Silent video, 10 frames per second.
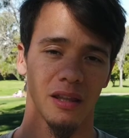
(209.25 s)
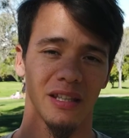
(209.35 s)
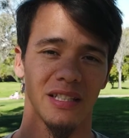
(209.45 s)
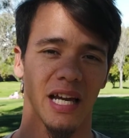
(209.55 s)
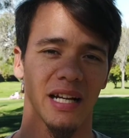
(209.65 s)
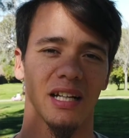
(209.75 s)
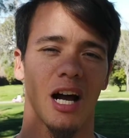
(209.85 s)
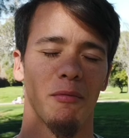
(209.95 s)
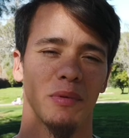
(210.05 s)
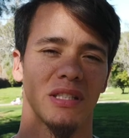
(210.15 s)
The second
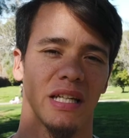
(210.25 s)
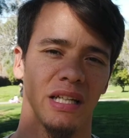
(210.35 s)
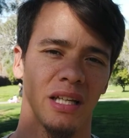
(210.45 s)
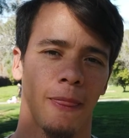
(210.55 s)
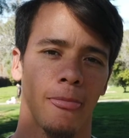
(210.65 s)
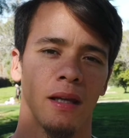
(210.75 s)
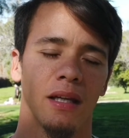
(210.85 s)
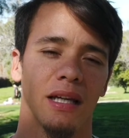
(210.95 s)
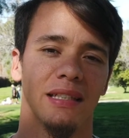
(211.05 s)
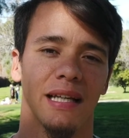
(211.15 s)
common mistake
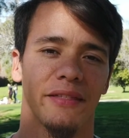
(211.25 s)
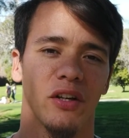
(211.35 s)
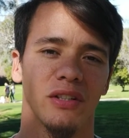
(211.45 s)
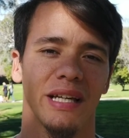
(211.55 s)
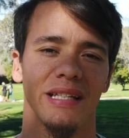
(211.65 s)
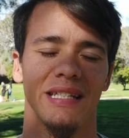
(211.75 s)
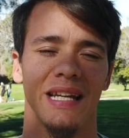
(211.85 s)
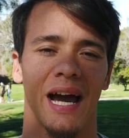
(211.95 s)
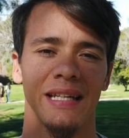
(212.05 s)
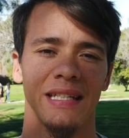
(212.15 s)
is that there's a
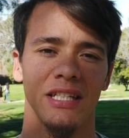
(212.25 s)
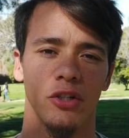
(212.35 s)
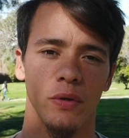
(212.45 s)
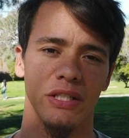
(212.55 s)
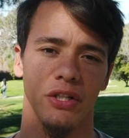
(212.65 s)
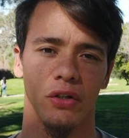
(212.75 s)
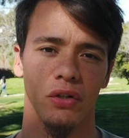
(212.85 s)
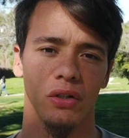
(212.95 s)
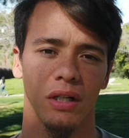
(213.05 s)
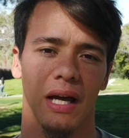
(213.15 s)
90-degree turn